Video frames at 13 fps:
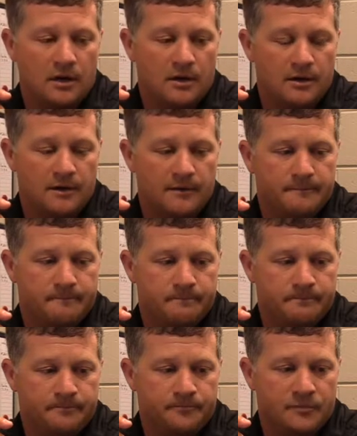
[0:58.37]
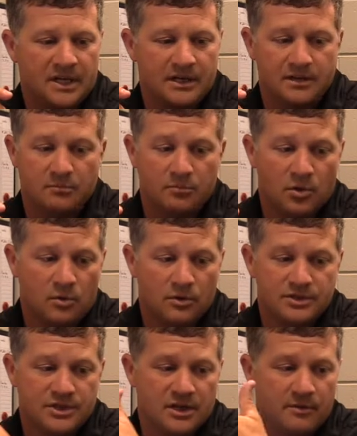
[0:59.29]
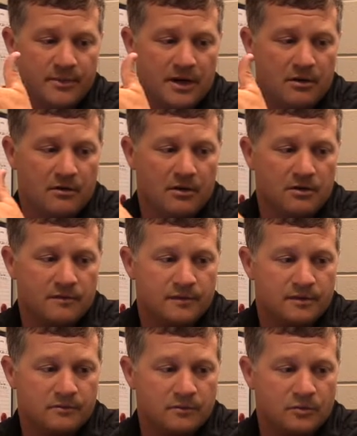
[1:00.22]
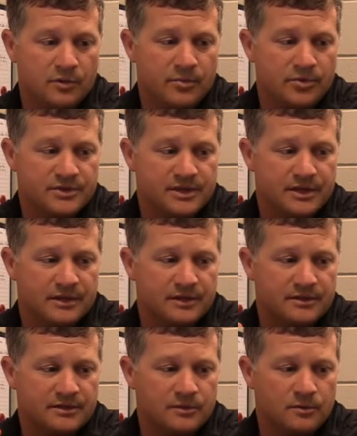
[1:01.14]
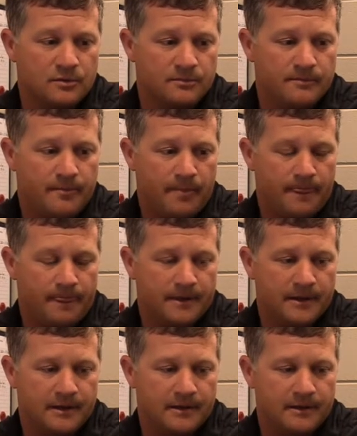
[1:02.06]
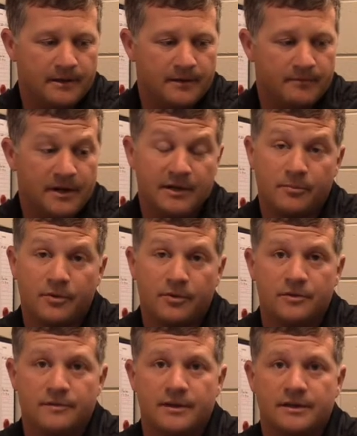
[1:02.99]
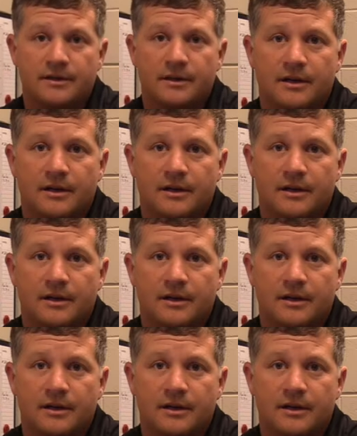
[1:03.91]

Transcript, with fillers: Um, and the board jumped all over it when we presented it to them and uh, they approved it.